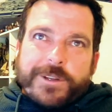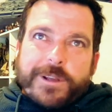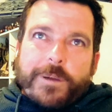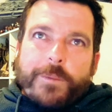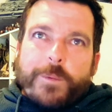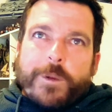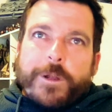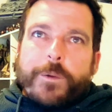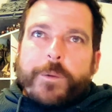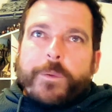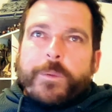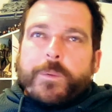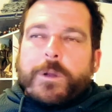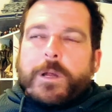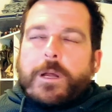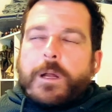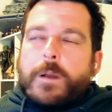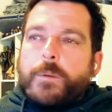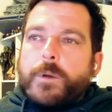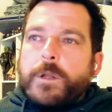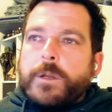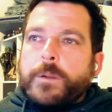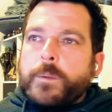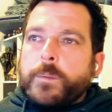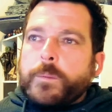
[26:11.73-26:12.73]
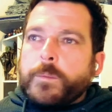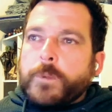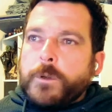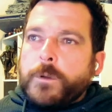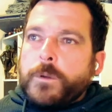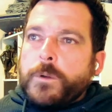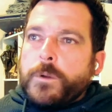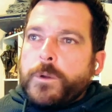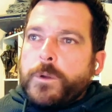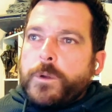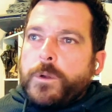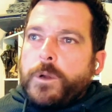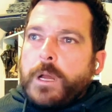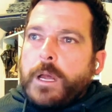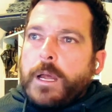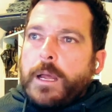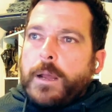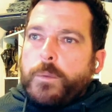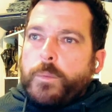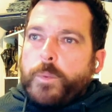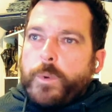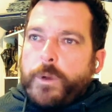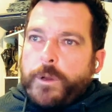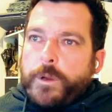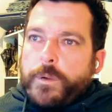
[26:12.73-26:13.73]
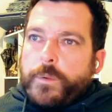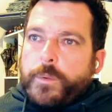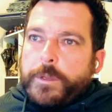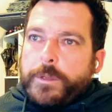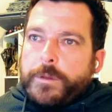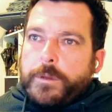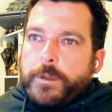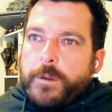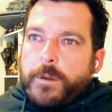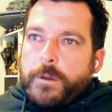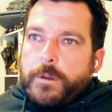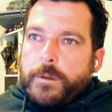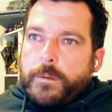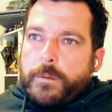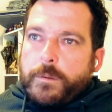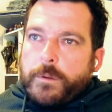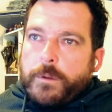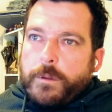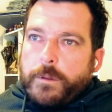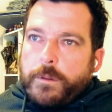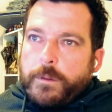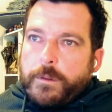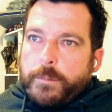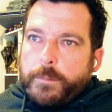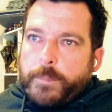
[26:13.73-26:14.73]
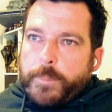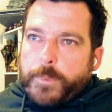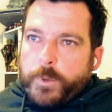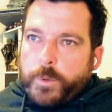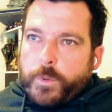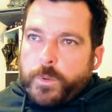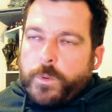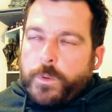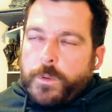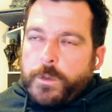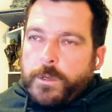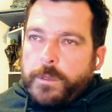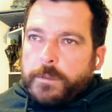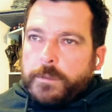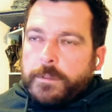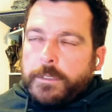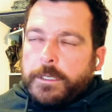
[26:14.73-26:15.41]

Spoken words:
I want to work with the board.